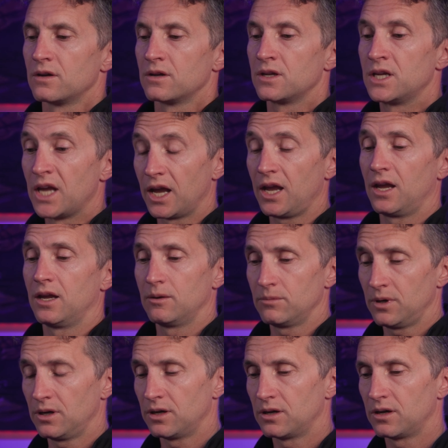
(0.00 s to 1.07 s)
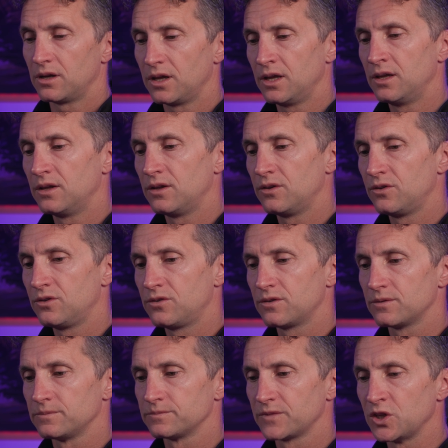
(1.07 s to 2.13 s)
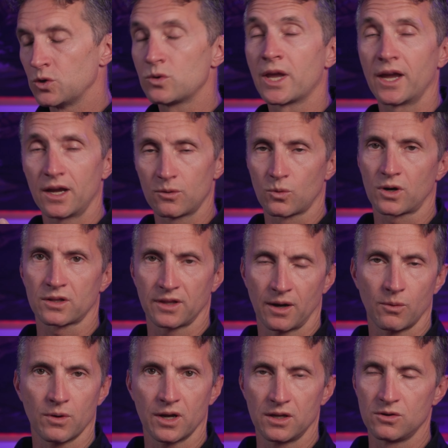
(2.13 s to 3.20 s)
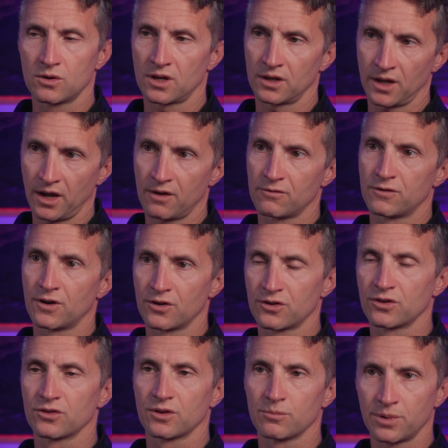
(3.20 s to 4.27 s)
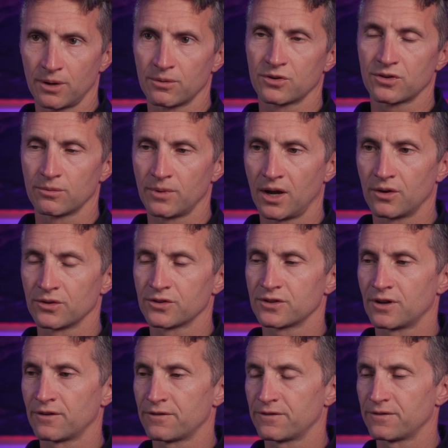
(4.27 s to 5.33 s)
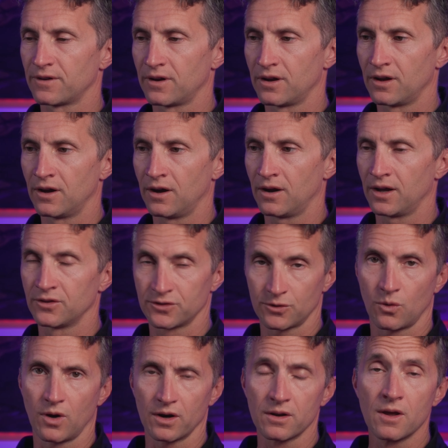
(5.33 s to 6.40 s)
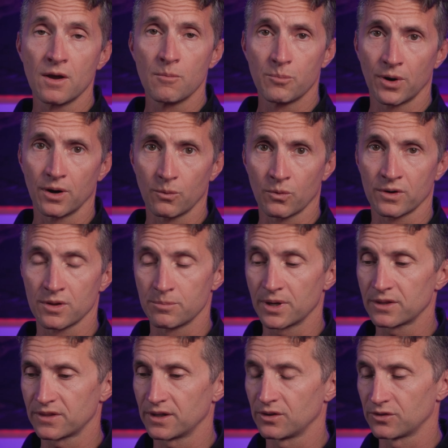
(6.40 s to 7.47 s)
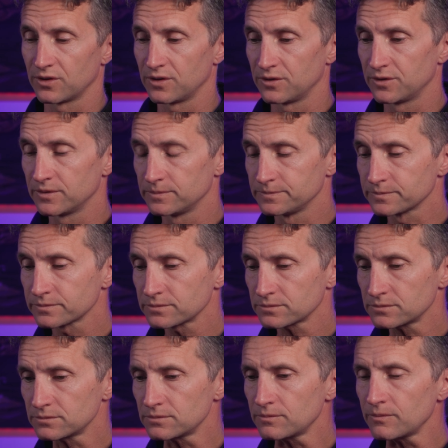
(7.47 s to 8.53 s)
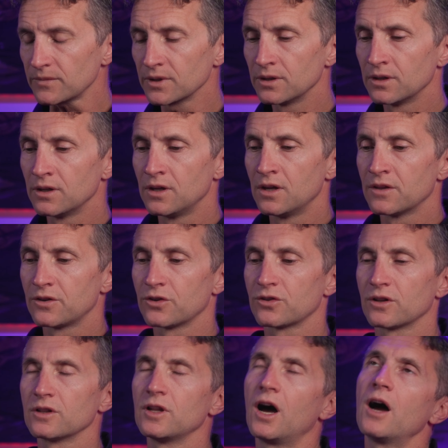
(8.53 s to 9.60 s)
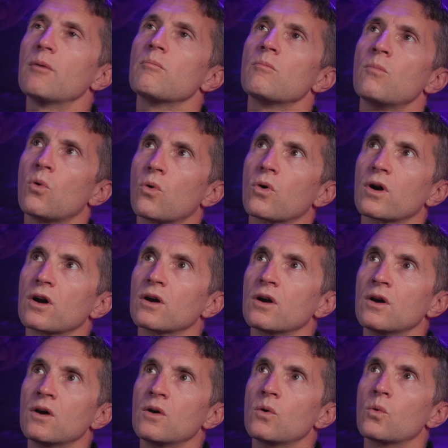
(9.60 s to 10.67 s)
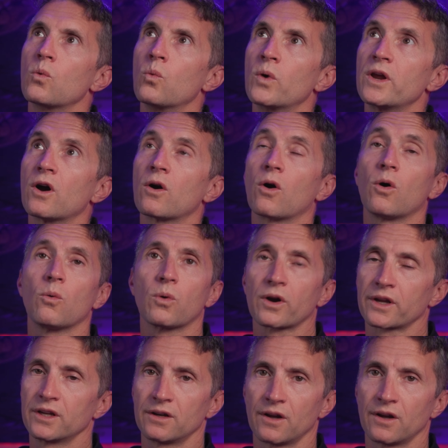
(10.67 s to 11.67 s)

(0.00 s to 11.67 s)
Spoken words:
Game is, you can work that way. You can have versions and publish them out and stuff and so on. But one of the big things is there's a lot more we are all working